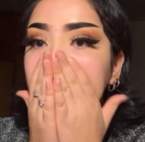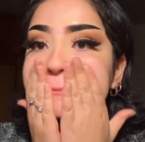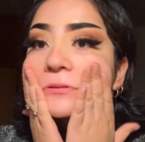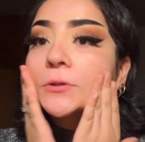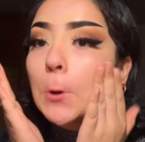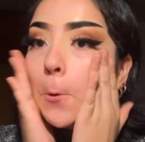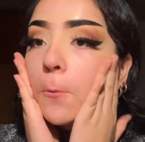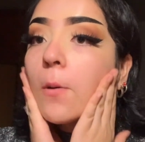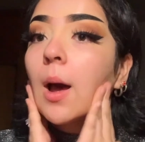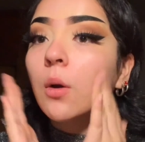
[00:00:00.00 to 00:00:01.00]
So
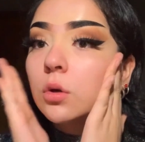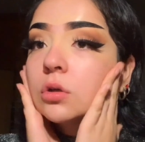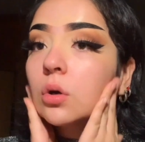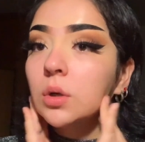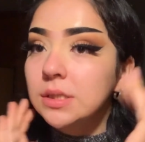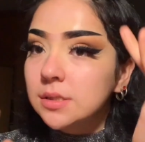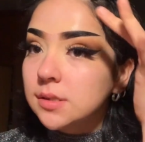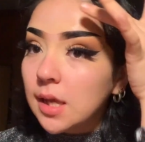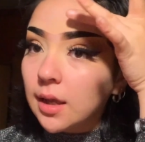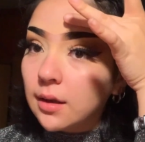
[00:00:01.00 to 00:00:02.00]
I would go
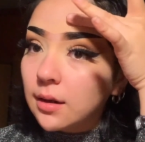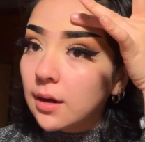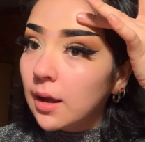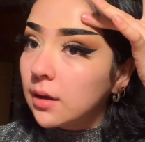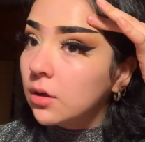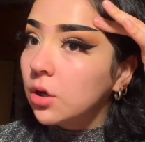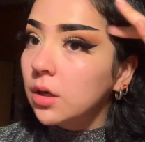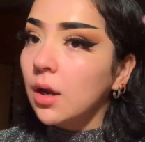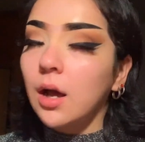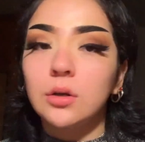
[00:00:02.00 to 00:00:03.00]
insane and I could
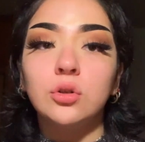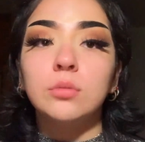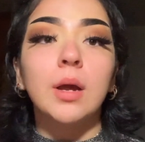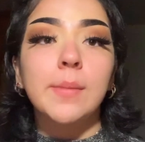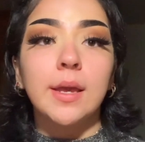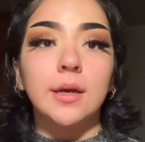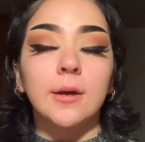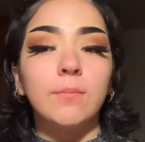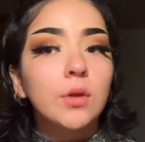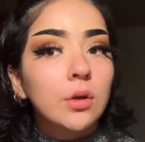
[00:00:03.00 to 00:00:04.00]
not do my
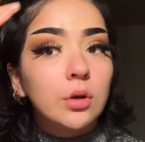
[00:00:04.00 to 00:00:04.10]
makeup,